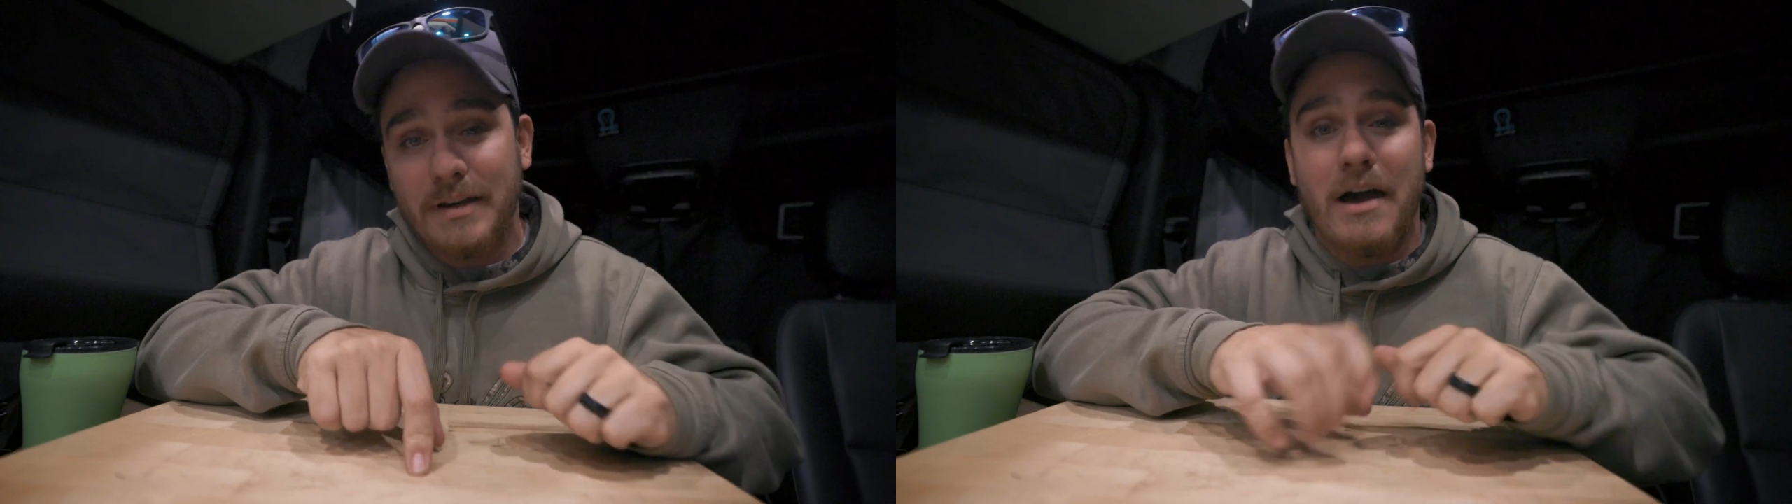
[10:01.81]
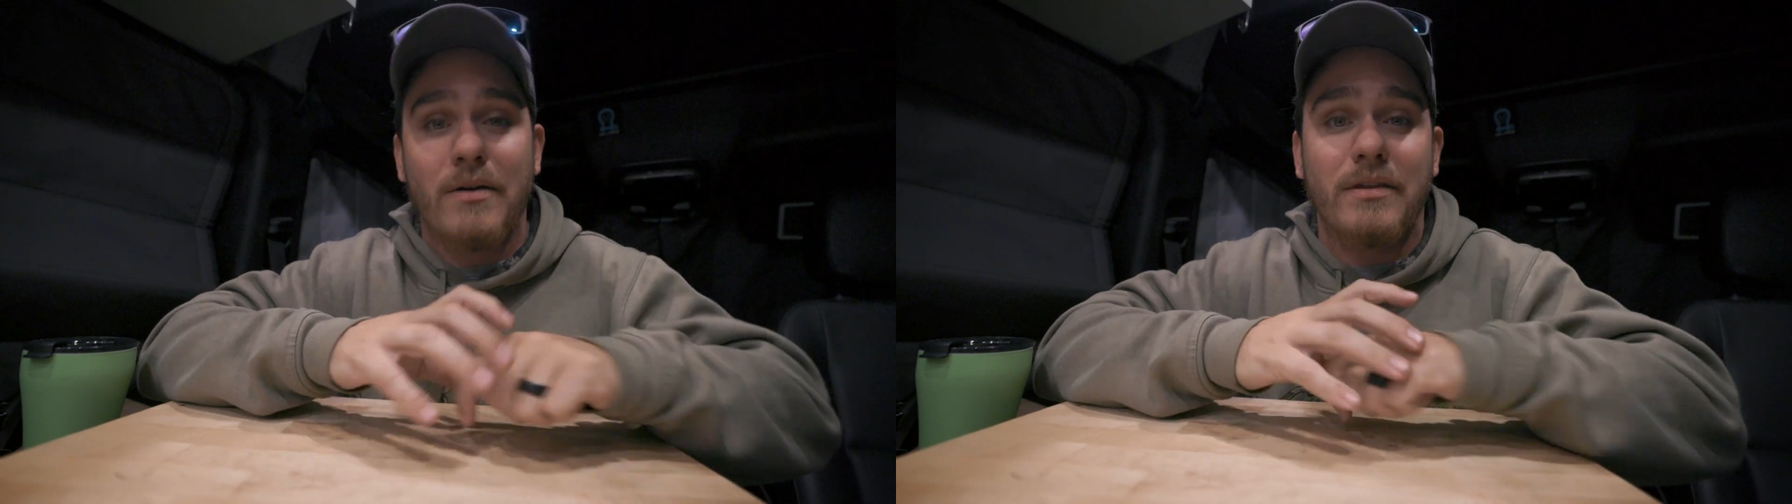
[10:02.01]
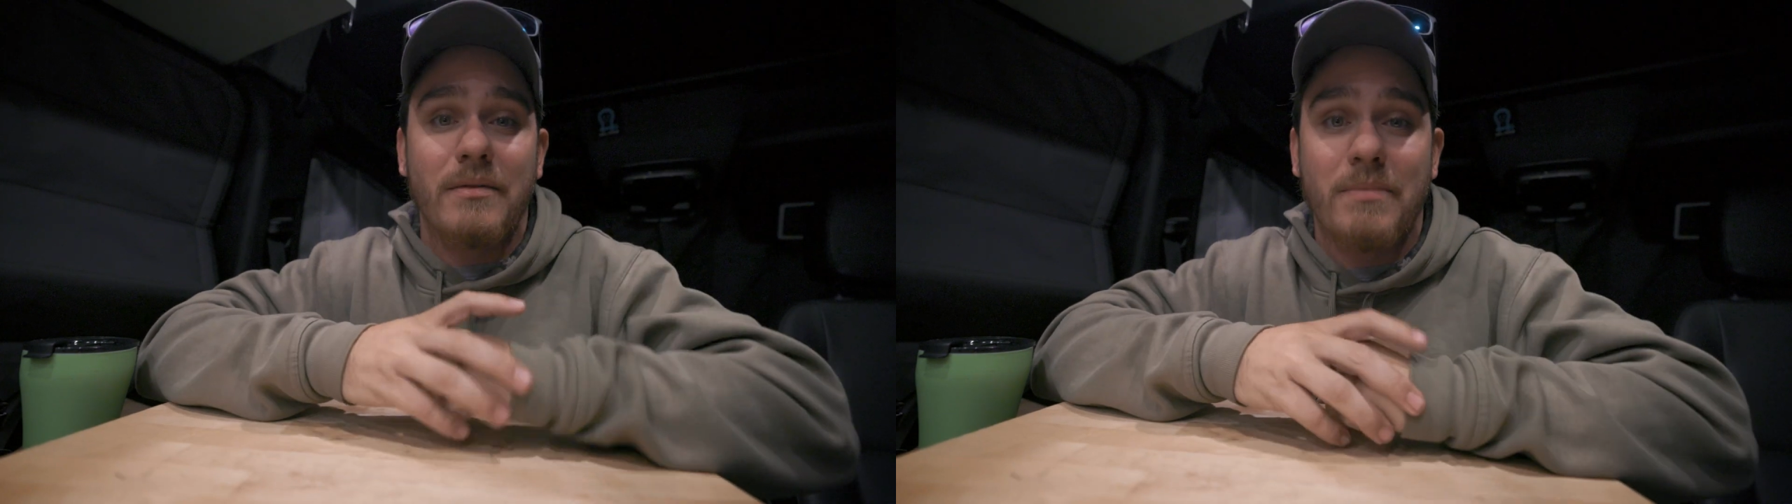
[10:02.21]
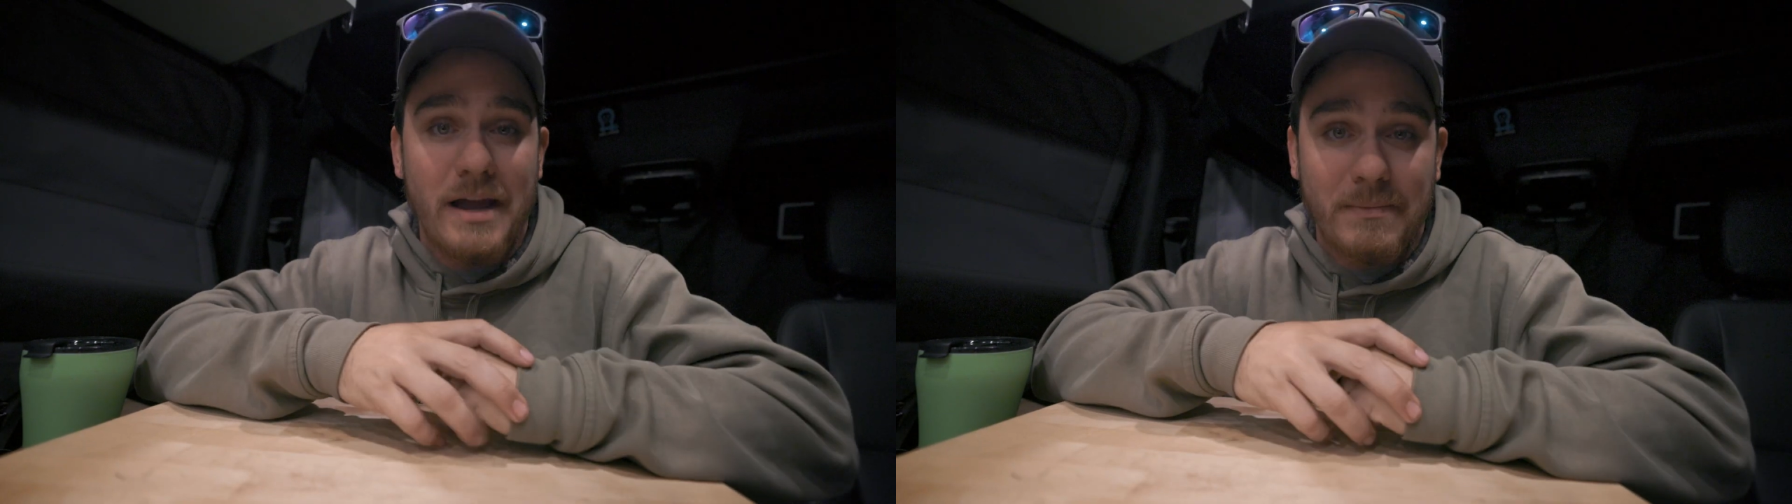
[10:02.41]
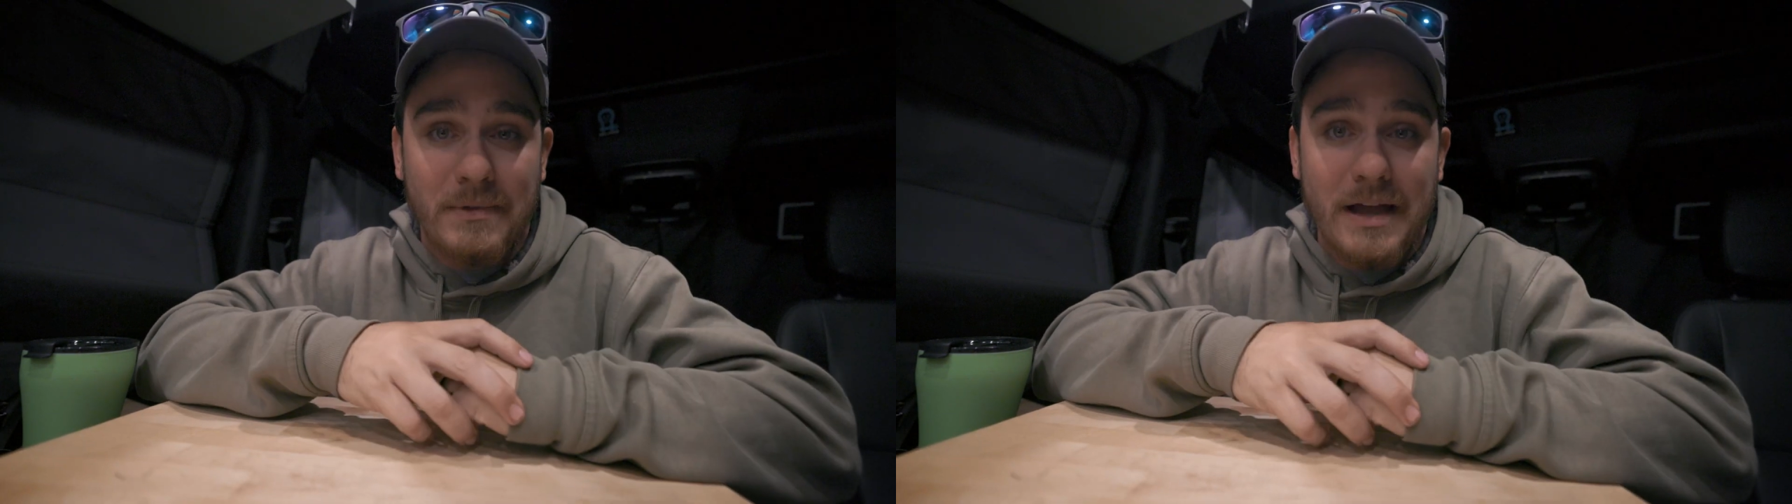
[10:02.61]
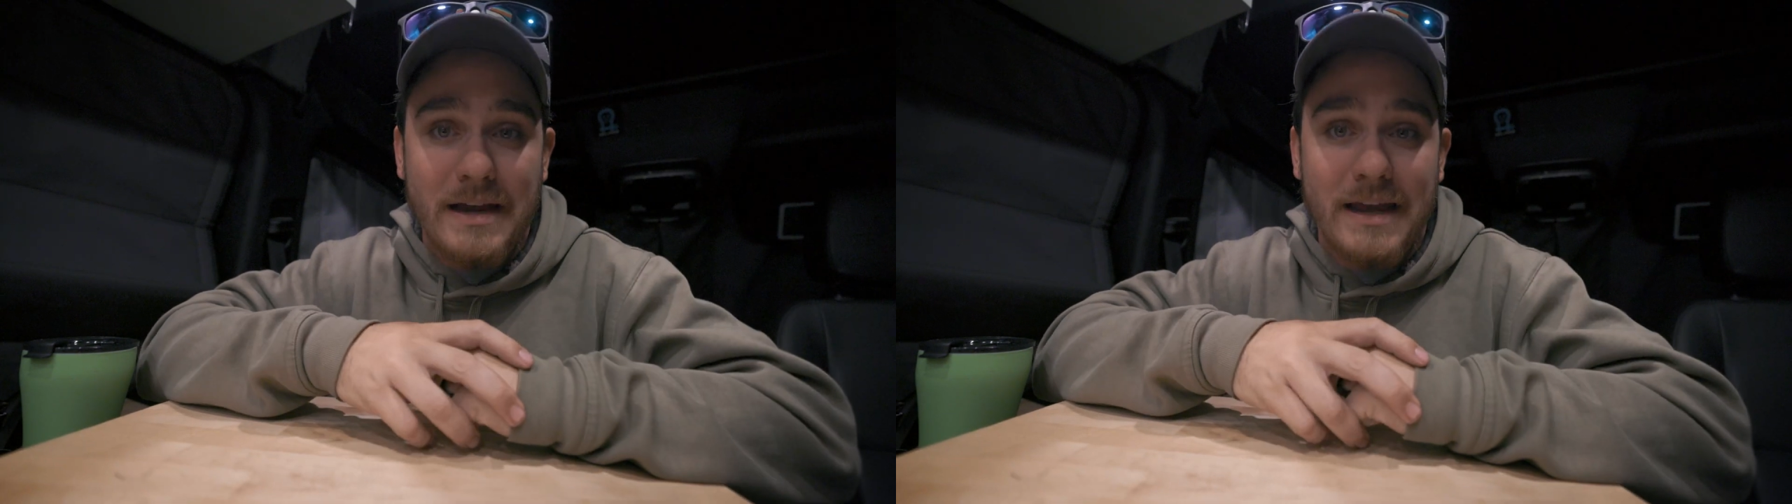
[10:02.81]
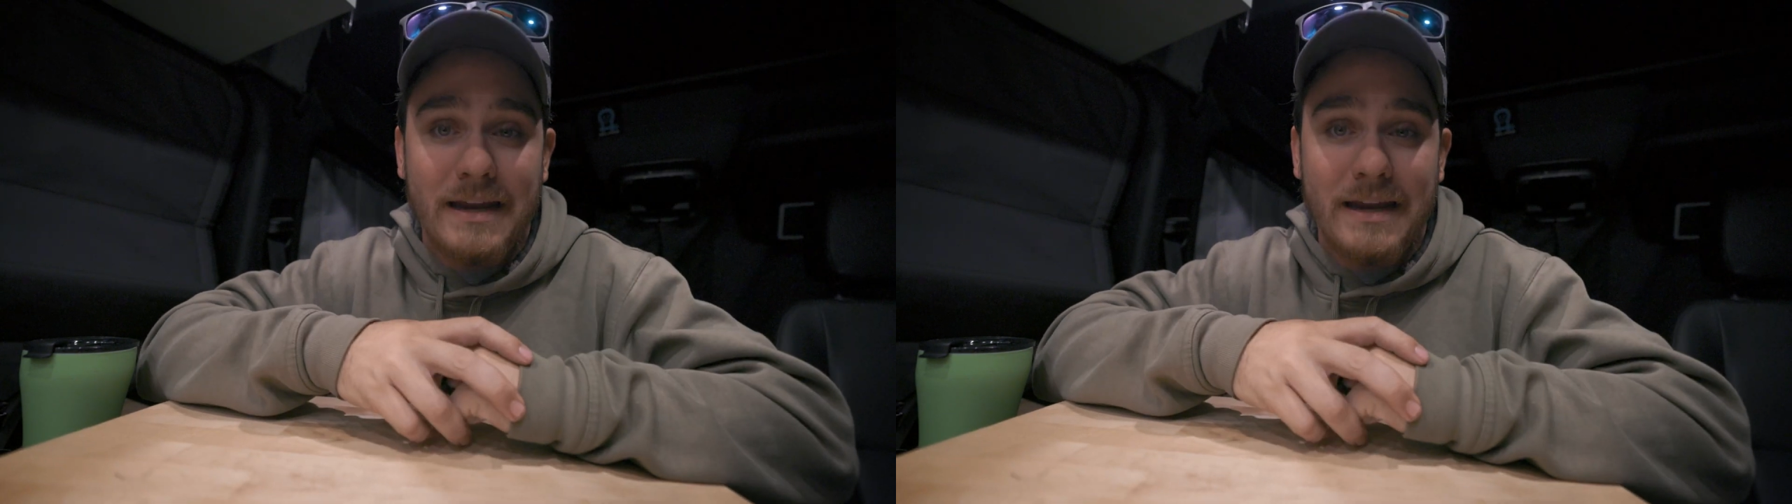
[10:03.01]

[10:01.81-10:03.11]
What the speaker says: down the pipeline,